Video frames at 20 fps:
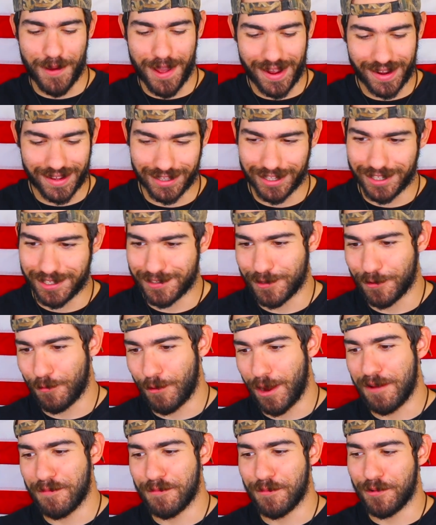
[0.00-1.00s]
back and listen to
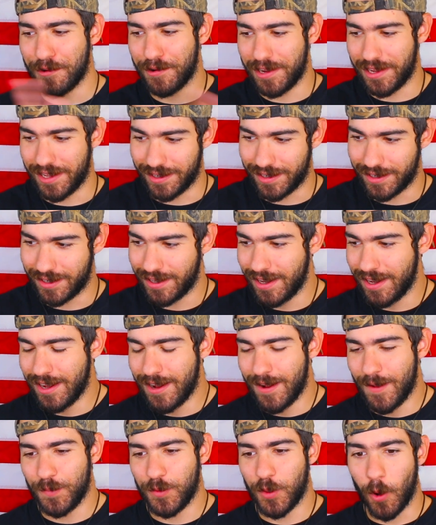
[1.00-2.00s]
White Boy and
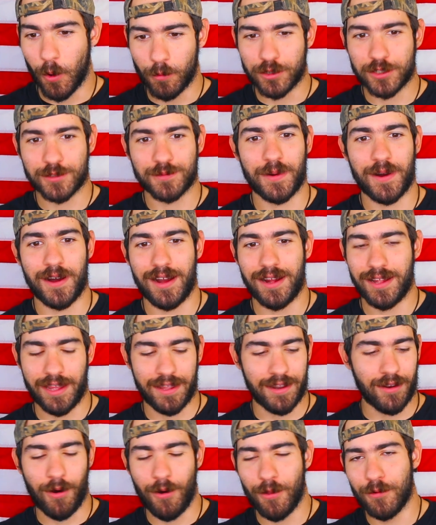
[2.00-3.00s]
No Response
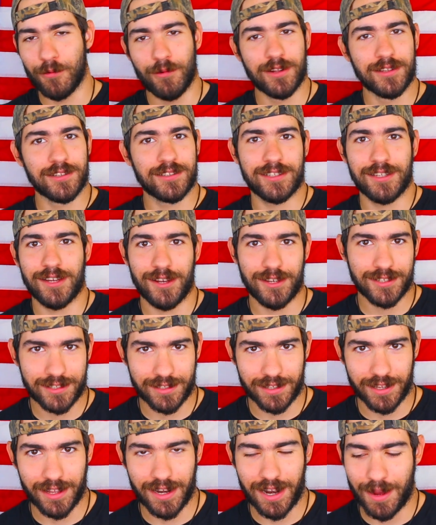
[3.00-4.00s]
and all the ones that y'all
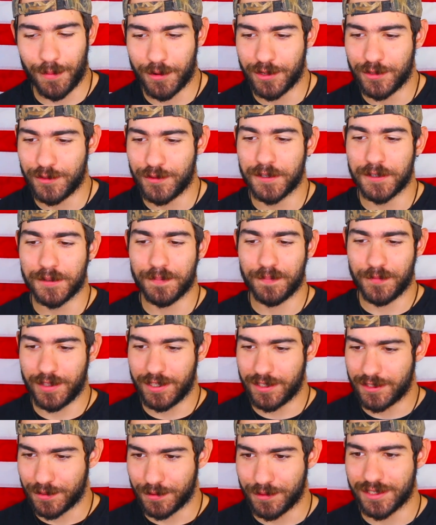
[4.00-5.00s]
said. I'm going to do them
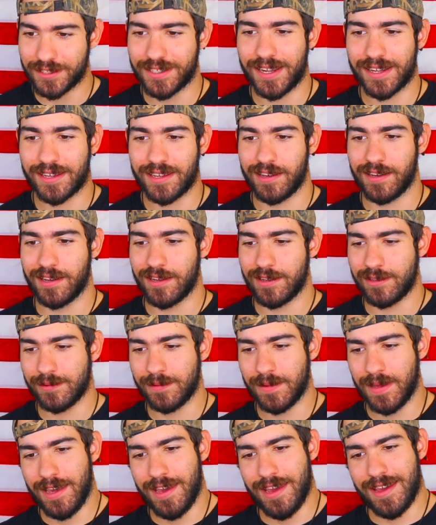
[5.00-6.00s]
as soon as I can.